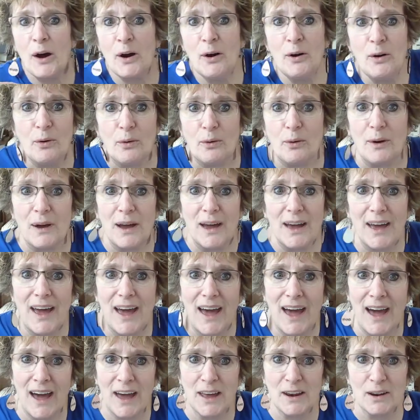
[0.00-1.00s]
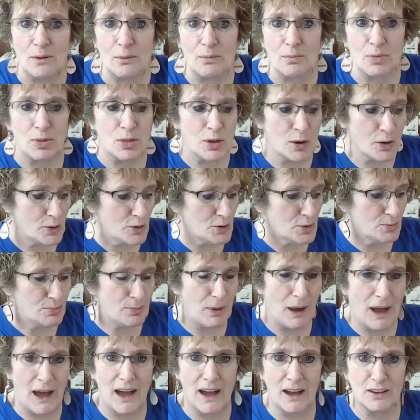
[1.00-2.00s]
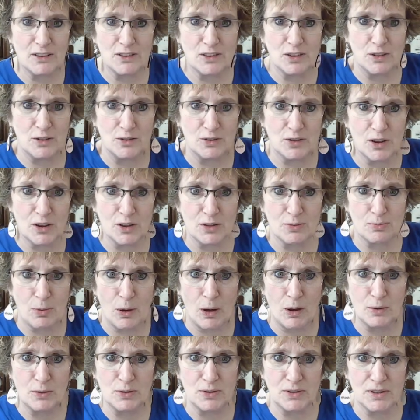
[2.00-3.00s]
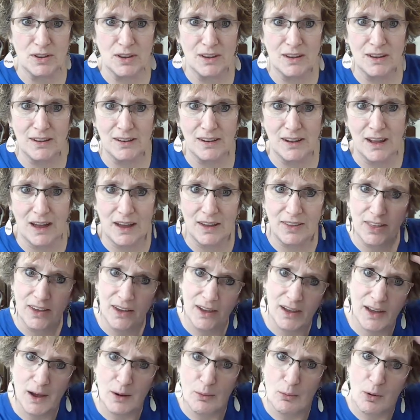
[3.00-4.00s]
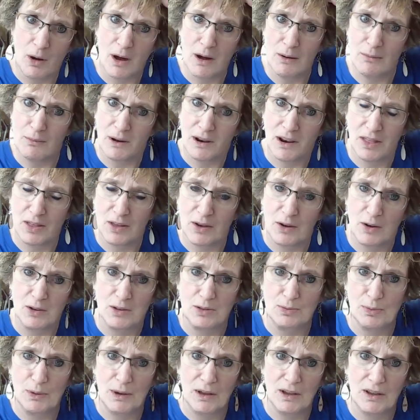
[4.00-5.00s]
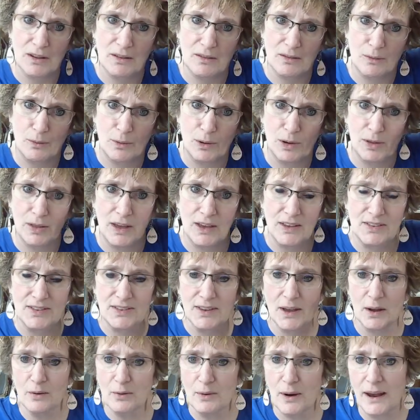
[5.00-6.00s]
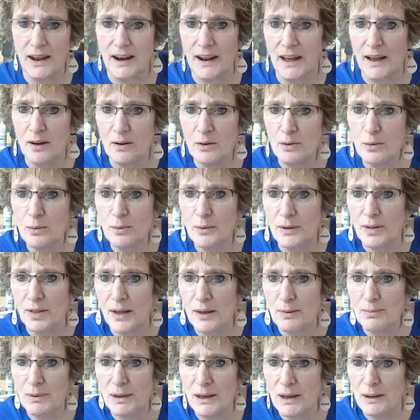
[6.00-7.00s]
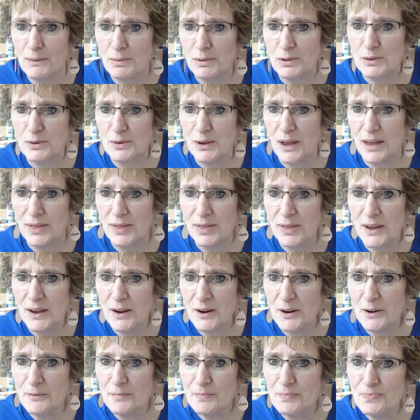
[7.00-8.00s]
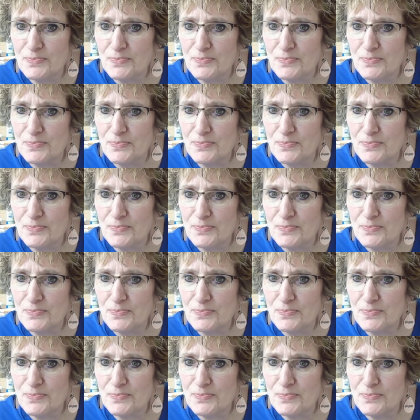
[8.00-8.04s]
oh, Adam, those bags you just posted, I think I want one of those, but will they sell right out? Will I be able to get there?